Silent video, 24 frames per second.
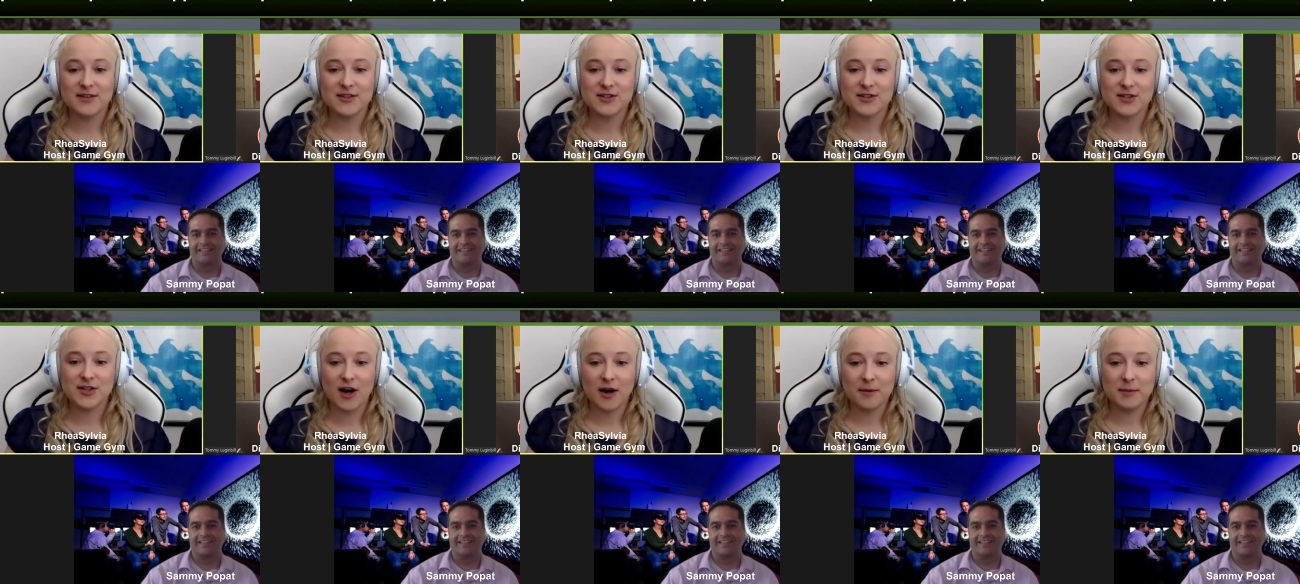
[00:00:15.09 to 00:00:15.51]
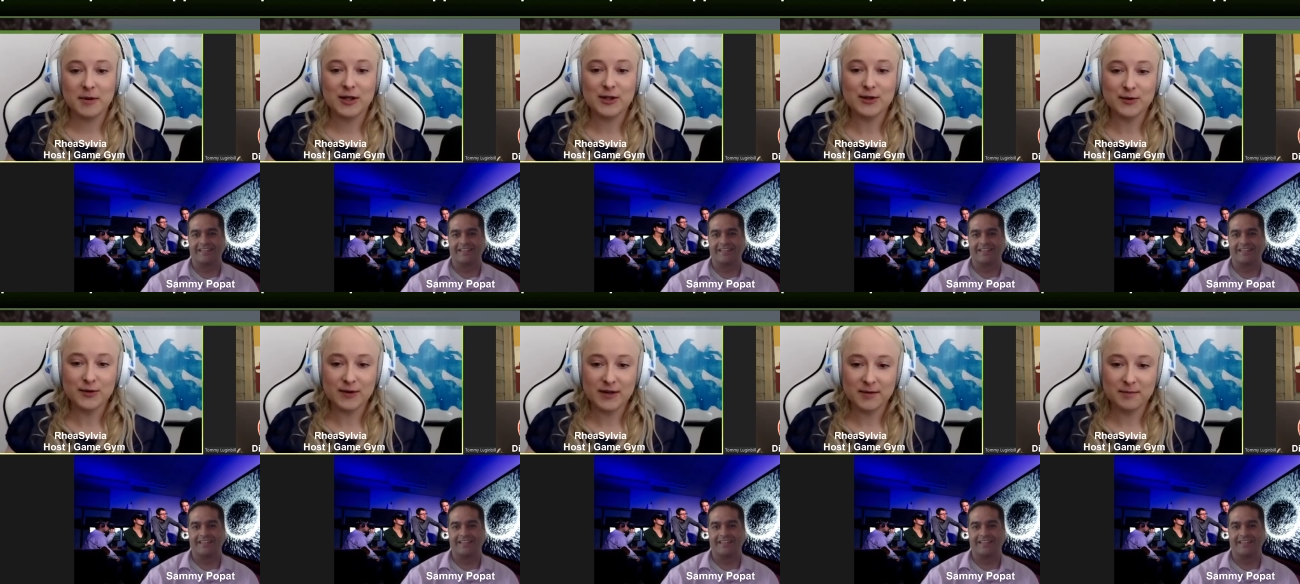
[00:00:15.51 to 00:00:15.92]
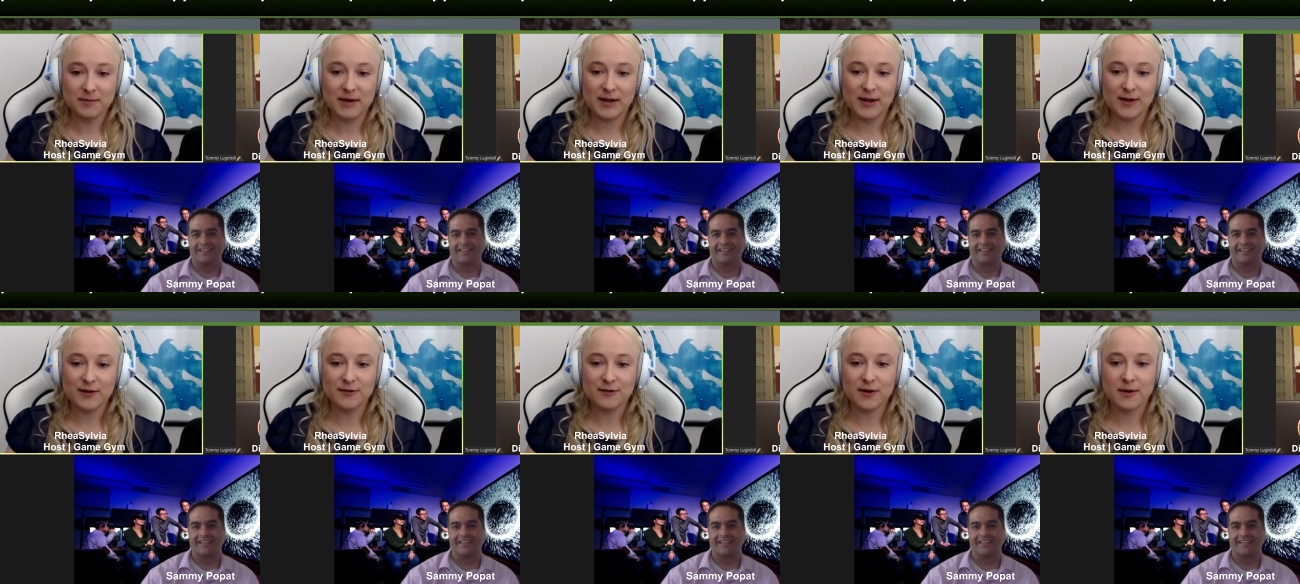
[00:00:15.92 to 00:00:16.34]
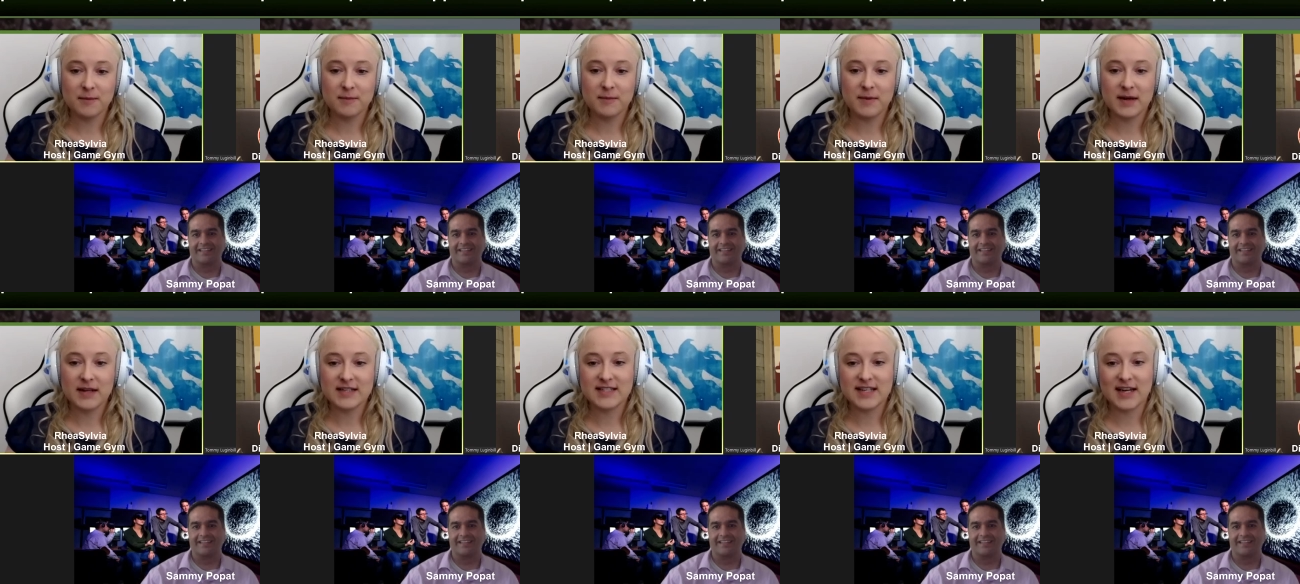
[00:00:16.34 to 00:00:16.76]
Speaker 1: Tommy Luganbill from
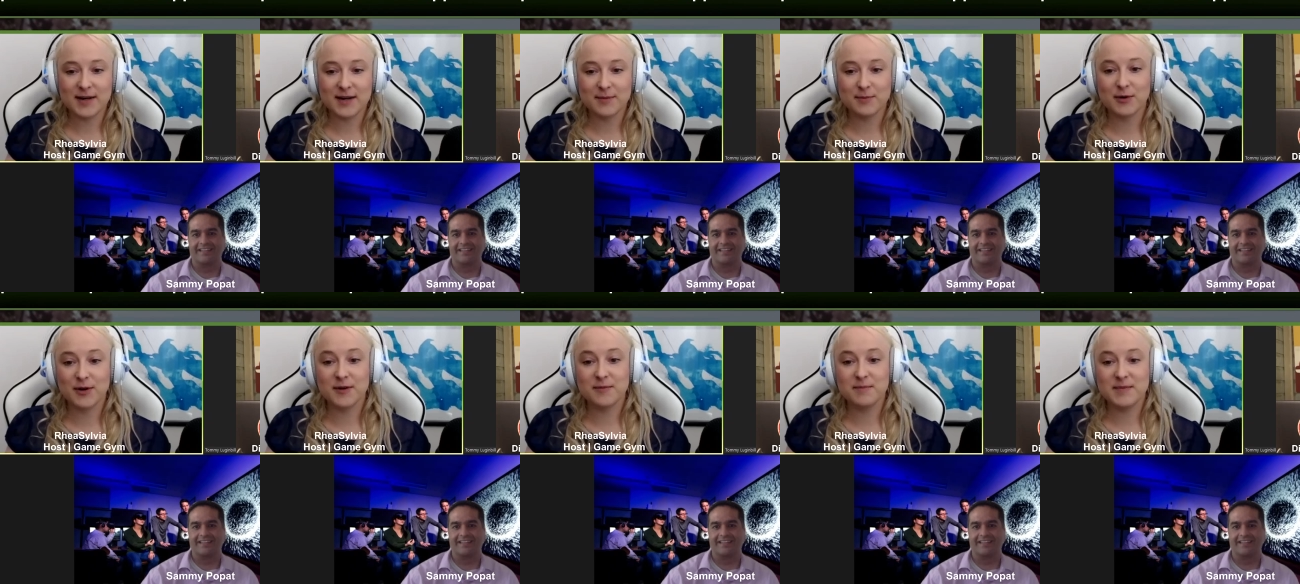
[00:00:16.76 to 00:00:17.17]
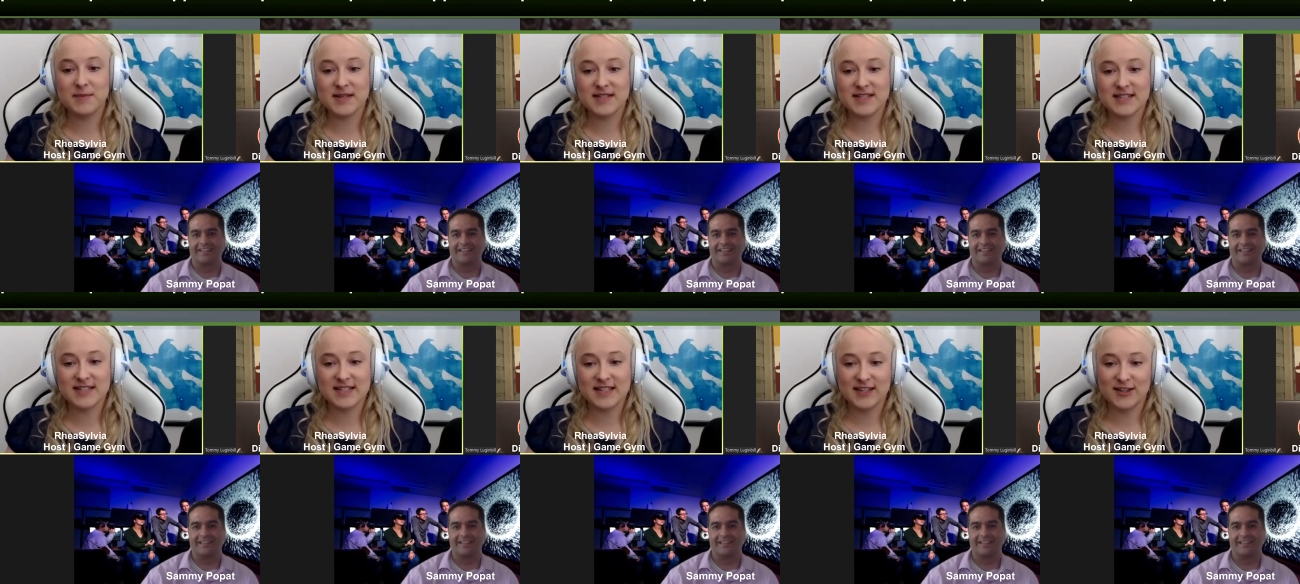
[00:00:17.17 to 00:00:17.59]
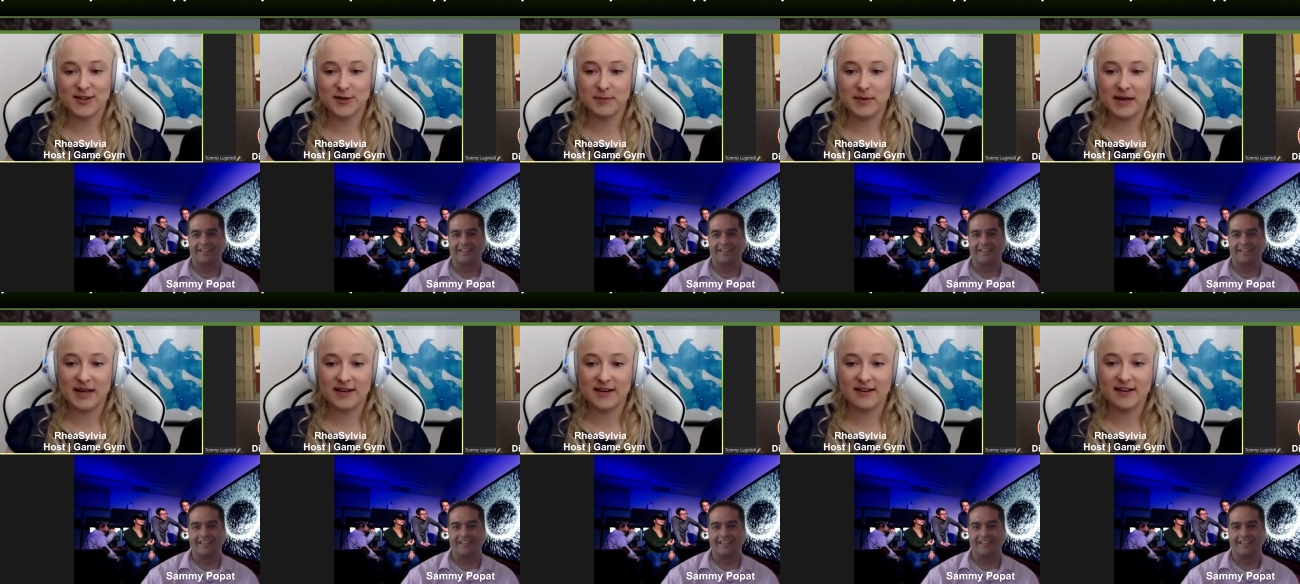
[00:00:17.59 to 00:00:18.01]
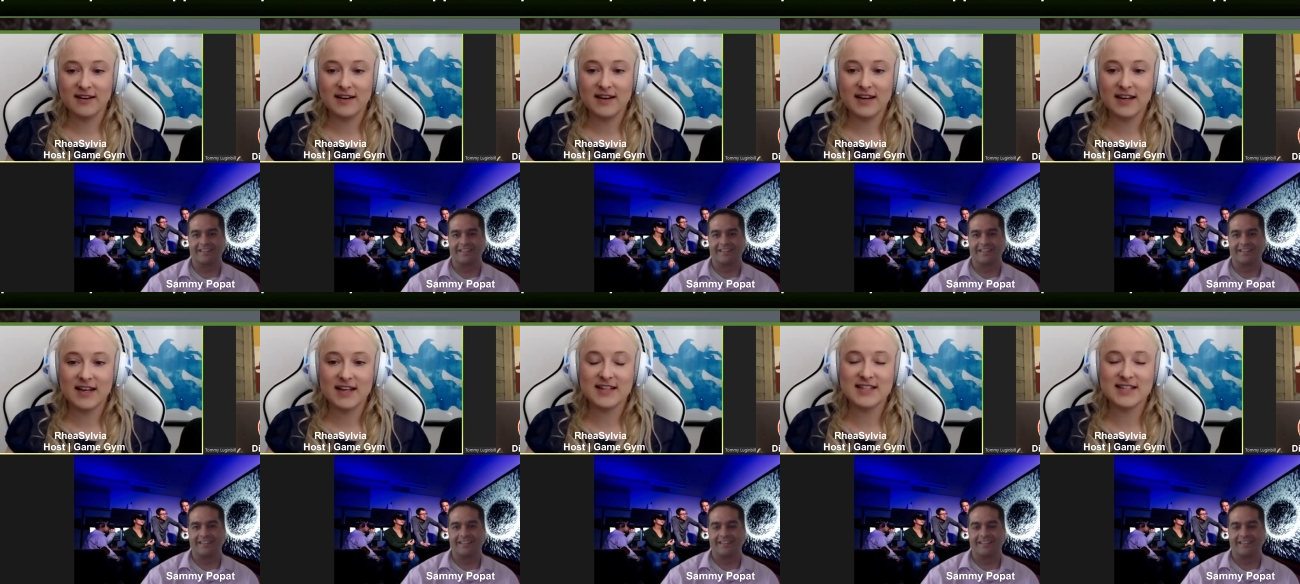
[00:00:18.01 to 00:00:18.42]
Techport Business Incubator
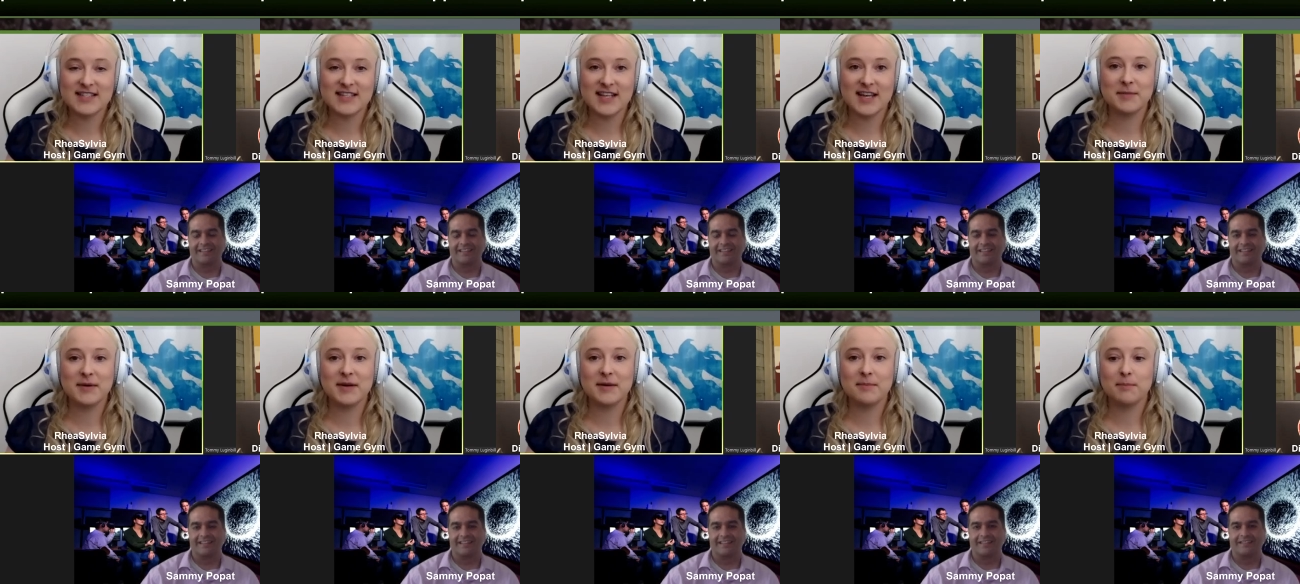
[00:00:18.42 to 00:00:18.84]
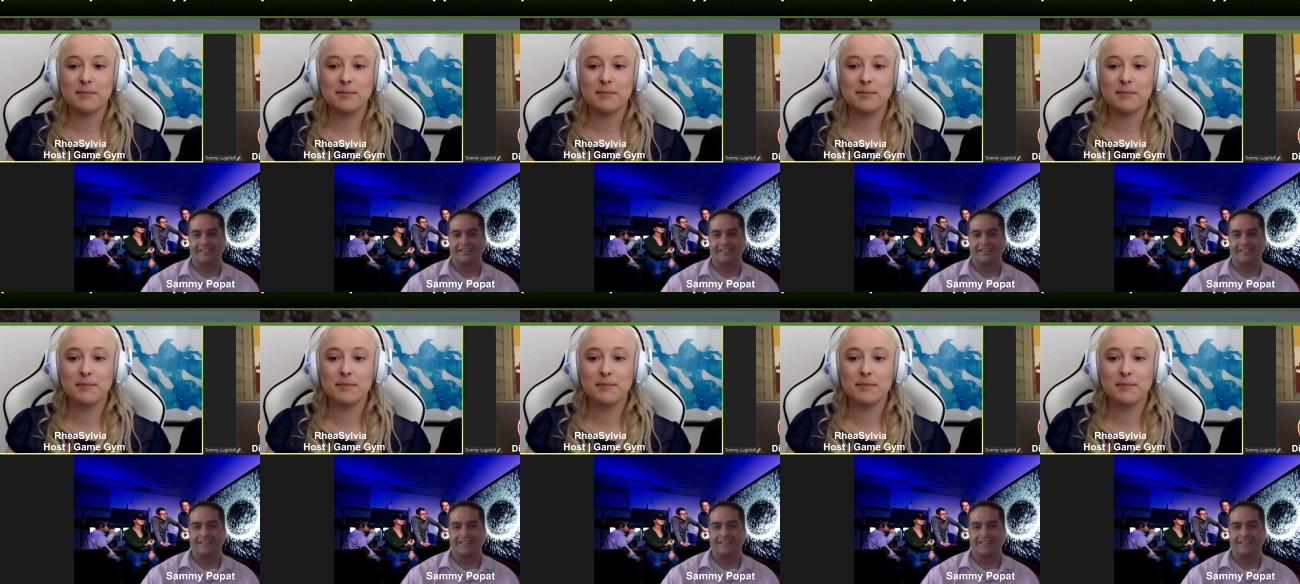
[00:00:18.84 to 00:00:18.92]
and Sammy